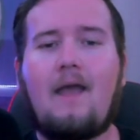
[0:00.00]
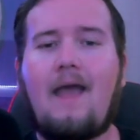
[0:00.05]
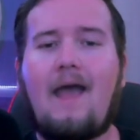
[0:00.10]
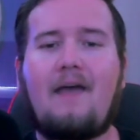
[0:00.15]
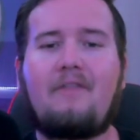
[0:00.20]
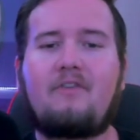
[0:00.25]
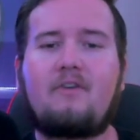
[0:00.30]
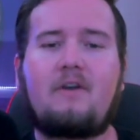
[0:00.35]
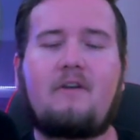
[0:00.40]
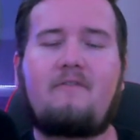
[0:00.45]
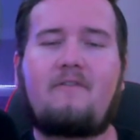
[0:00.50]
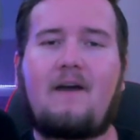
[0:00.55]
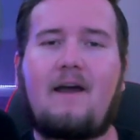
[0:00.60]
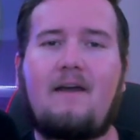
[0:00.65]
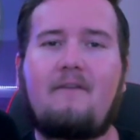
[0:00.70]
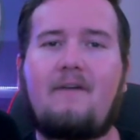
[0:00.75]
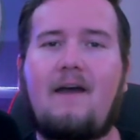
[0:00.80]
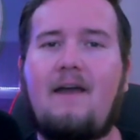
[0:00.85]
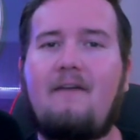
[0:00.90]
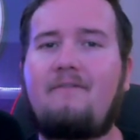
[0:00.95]
At
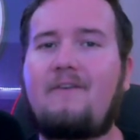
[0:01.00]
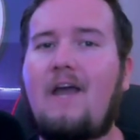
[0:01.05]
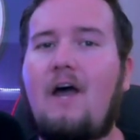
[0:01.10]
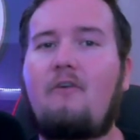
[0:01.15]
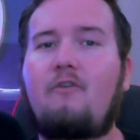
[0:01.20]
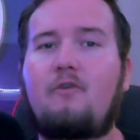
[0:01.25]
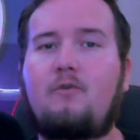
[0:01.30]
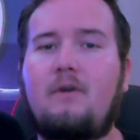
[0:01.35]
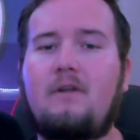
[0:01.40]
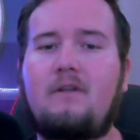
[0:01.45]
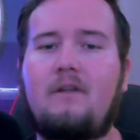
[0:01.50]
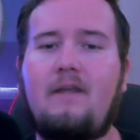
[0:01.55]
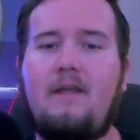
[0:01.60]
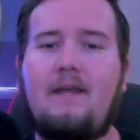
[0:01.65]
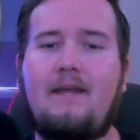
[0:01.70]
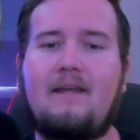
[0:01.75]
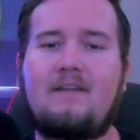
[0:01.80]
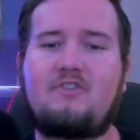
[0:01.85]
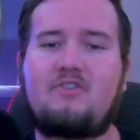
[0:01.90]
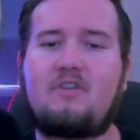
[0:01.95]
35, I have Calvin Ridley
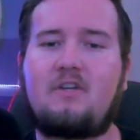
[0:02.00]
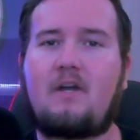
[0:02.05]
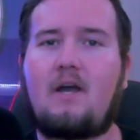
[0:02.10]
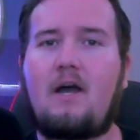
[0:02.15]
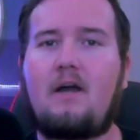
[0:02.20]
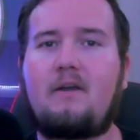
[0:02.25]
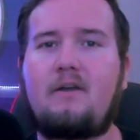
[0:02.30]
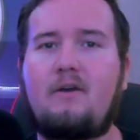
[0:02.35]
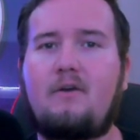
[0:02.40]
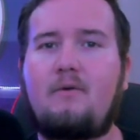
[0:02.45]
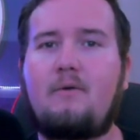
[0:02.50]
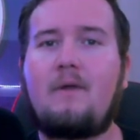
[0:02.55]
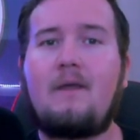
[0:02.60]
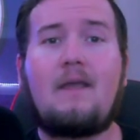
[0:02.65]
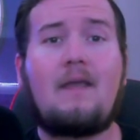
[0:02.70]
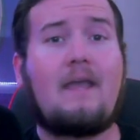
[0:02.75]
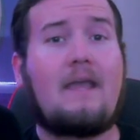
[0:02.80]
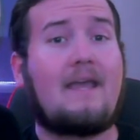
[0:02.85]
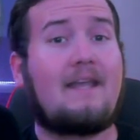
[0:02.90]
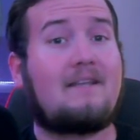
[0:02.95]
against Chicago.
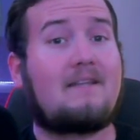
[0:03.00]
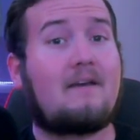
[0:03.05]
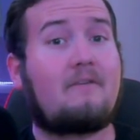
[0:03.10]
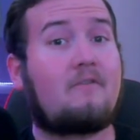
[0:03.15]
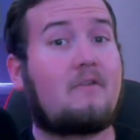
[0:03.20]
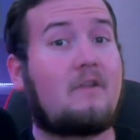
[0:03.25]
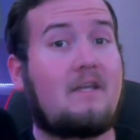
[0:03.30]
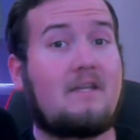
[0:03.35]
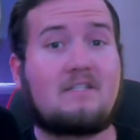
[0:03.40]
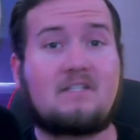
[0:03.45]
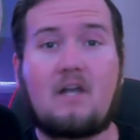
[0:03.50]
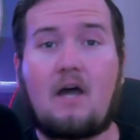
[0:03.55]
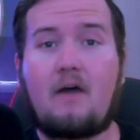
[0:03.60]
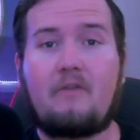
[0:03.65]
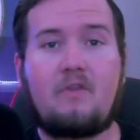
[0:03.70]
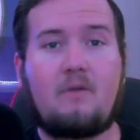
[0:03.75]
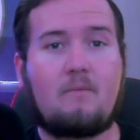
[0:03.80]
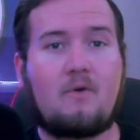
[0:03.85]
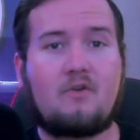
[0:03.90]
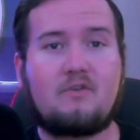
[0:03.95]
It definitely is not
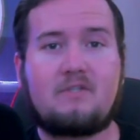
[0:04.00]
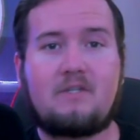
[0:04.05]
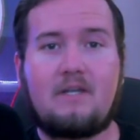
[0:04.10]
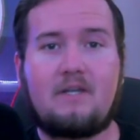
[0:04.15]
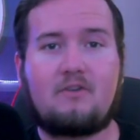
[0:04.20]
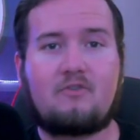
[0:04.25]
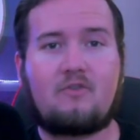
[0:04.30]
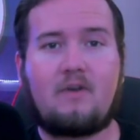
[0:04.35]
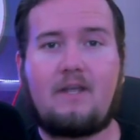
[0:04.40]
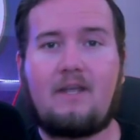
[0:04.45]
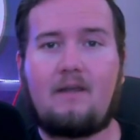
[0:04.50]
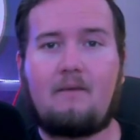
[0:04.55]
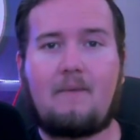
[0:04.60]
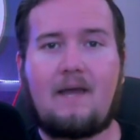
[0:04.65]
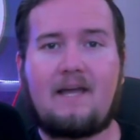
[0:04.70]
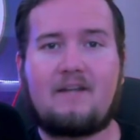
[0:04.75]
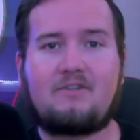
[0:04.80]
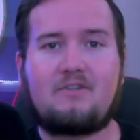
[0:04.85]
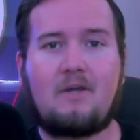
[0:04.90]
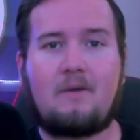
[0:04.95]
the most intriguing
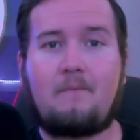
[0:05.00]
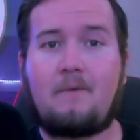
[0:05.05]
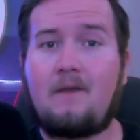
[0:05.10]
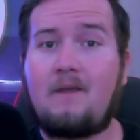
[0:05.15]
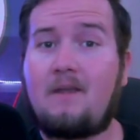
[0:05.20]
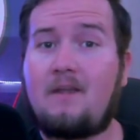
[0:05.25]
matchup.